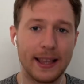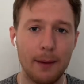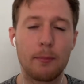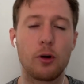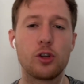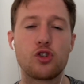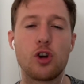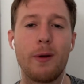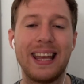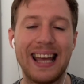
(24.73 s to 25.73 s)
now I'm going to show
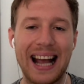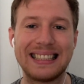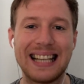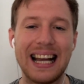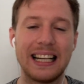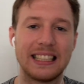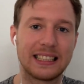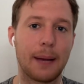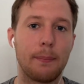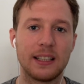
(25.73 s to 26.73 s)
you exactly
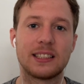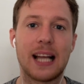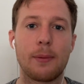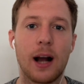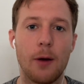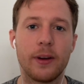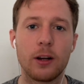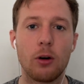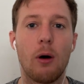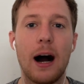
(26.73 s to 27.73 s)
step by step how you can
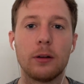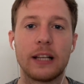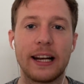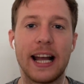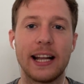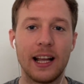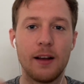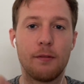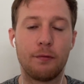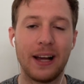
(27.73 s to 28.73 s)
go out and get
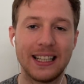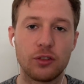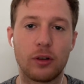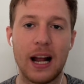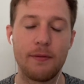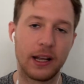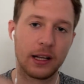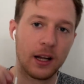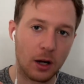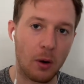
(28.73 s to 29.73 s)
fast traffic,
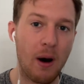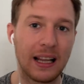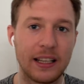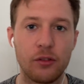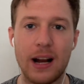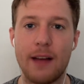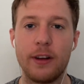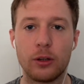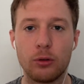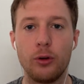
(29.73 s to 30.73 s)
quality
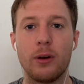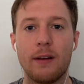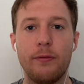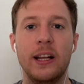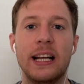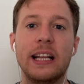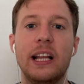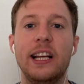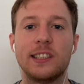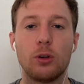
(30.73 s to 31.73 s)
traffic to your affiliate
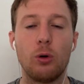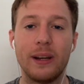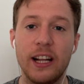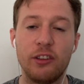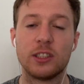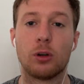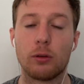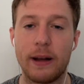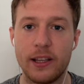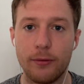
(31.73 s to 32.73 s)
links on Digistore
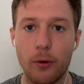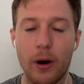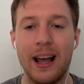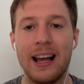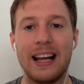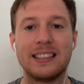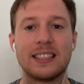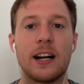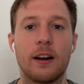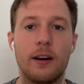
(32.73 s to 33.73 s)
twenty-four and
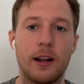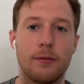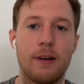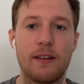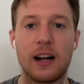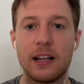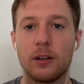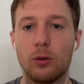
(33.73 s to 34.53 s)
start earning five hundred